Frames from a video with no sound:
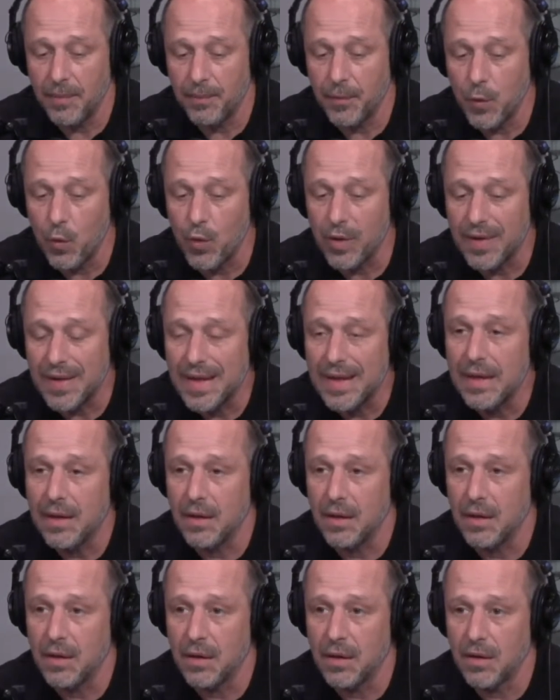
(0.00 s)
what's in
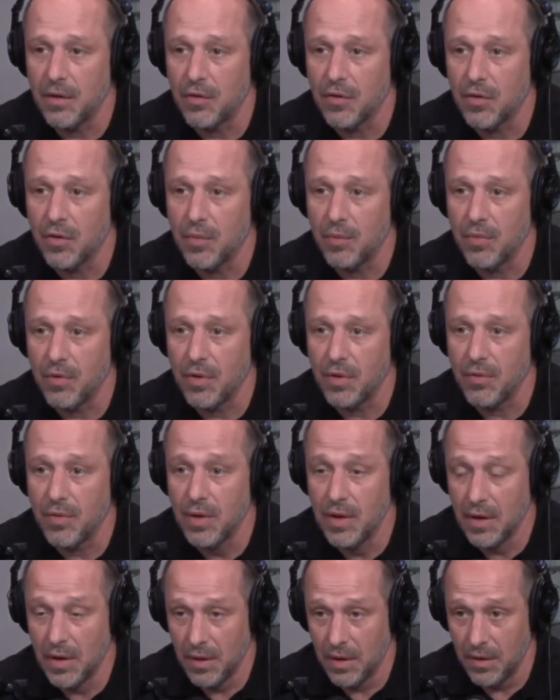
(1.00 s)
it in terms of
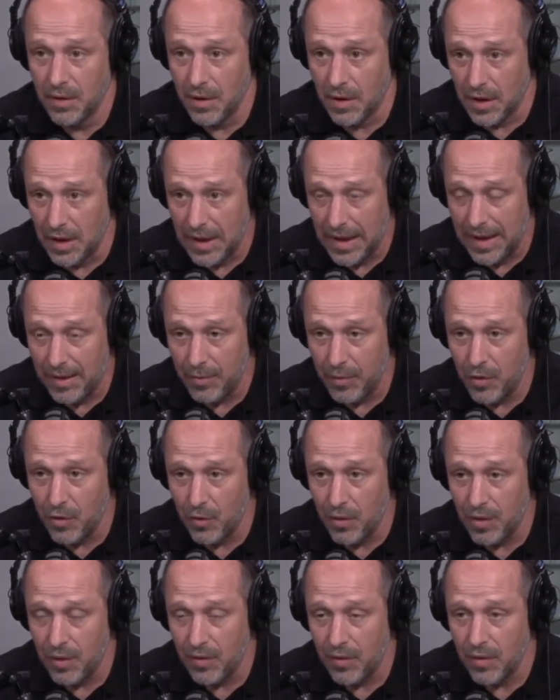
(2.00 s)
the
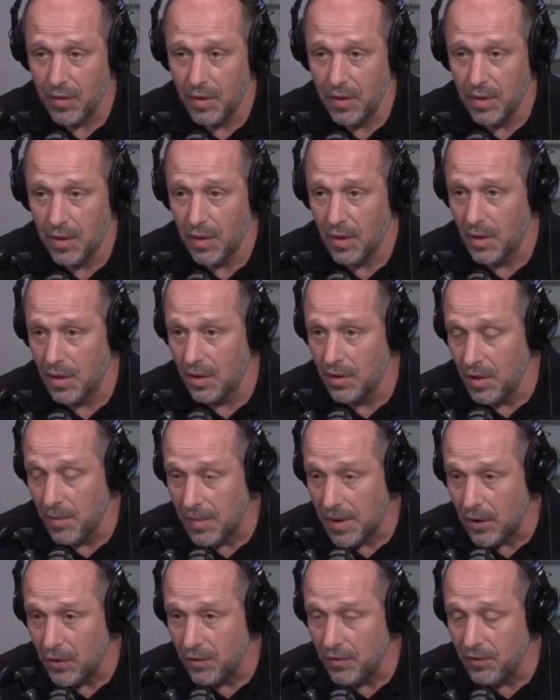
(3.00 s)
cannabinoids, the
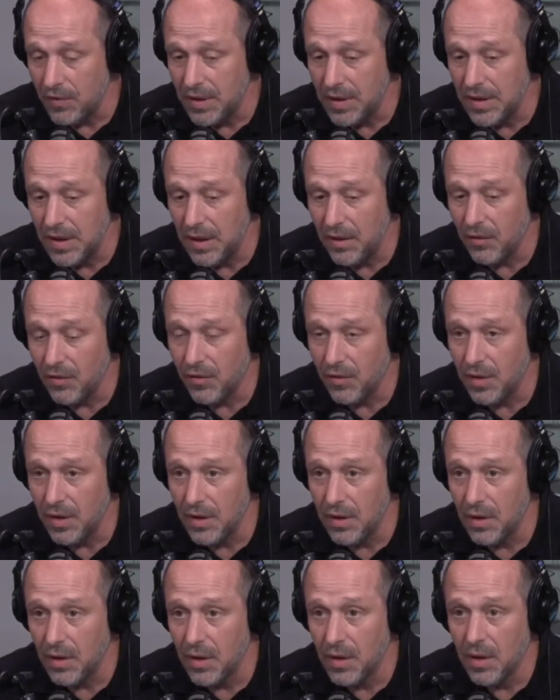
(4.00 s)
amount of
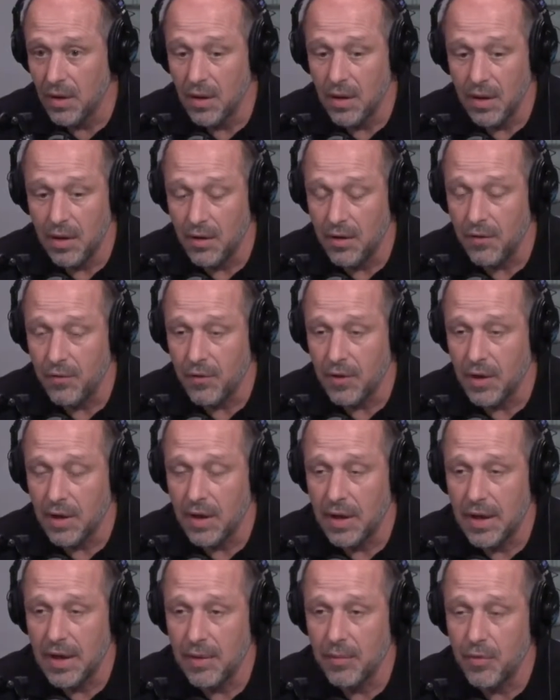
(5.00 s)
THC, and different
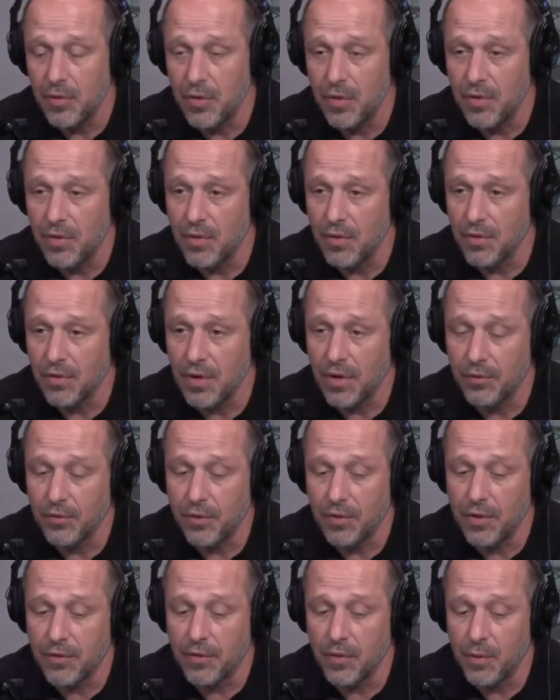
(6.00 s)
cannabinoids, there's several
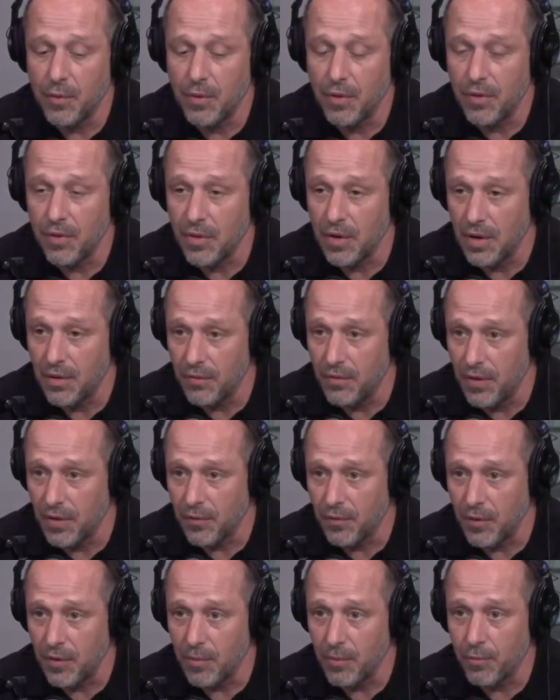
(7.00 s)
different ones, have
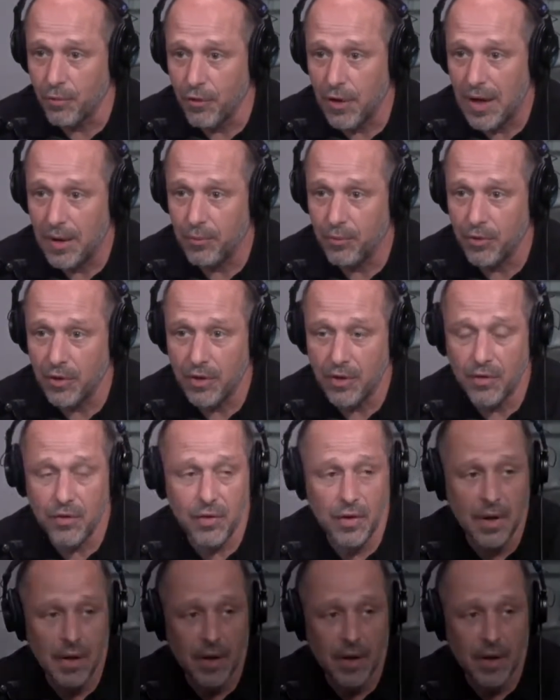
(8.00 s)
different properties.